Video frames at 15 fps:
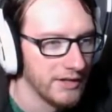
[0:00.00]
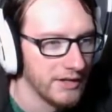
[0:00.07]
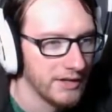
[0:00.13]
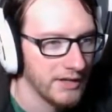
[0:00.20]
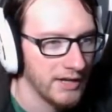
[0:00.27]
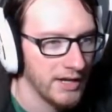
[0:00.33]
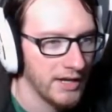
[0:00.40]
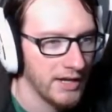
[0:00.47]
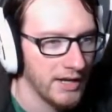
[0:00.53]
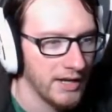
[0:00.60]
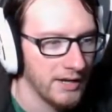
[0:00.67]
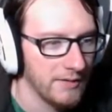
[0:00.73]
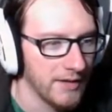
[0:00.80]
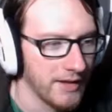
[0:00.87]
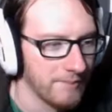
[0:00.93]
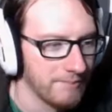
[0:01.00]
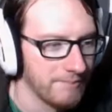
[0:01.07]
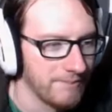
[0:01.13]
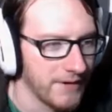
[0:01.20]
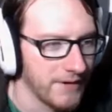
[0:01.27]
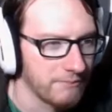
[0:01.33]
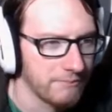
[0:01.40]

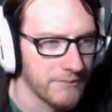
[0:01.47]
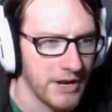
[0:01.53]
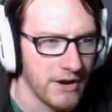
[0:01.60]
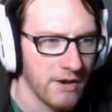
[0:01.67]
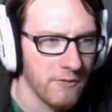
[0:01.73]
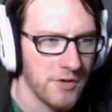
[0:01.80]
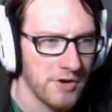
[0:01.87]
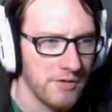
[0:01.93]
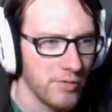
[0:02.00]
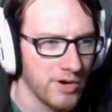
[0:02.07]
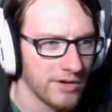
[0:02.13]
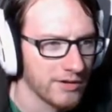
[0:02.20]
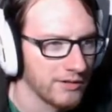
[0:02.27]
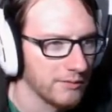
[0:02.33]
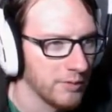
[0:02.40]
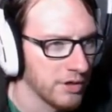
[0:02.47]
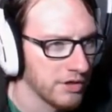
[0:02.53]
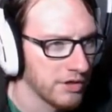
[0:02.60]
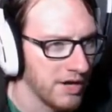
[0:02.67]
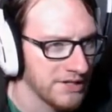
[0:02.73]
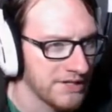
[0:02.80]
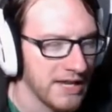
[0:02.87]
But you know, we'll
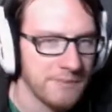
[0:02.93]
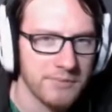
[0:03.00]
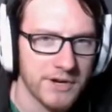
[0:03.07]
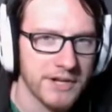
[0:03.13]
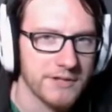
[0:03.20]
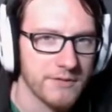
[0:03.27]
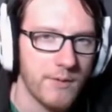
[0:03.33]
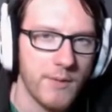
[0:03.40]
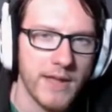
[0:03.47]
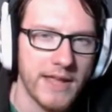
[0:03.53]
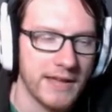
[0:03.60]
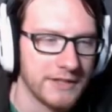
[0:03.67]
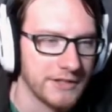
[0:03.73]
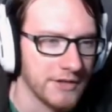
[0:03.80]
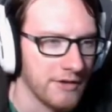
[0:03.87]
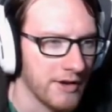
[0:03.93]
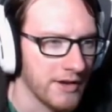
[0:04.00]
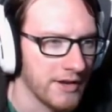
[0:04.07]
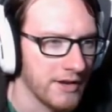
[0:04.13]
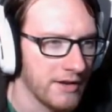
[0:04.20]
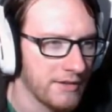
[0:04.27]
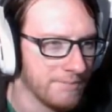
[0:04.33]
cross that bridge when we get to it,
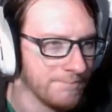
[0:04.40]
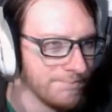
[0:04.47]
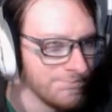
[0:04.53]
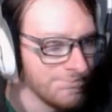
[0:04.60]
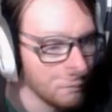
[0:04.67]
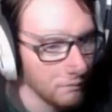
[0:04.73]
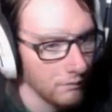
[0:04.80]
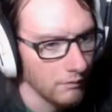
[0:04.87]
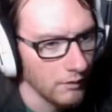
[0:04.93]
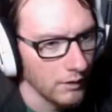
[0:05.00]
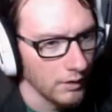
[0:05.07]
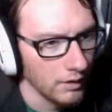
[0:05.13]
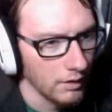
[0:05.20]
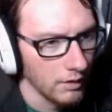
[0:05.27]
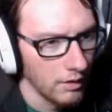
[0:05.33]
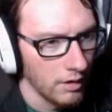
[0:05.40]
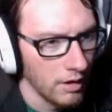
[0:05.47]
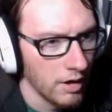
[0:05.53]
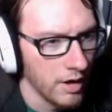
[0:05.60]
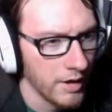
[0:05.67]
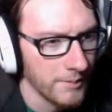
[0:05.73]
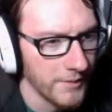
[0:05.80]
you know?
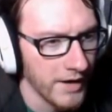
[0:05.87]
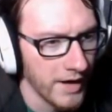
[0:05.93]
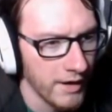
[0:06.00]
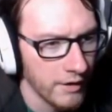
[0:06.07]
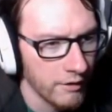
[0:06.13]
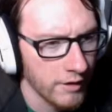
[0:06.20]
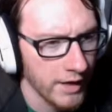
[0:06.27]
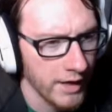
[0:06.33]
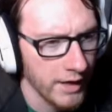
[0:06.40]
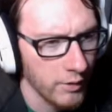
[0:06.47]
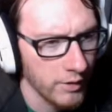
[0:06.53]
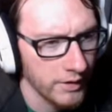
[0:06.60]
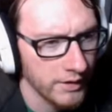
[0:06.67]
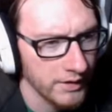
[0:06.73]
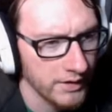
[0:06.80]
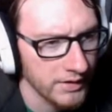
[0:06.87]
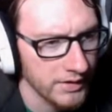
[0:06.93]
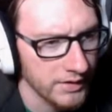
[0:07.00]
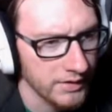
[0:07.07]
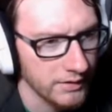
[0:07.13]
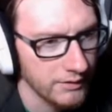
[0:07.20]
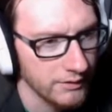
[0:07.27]
Oh, I am not okay with
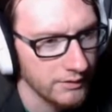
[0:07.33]
this.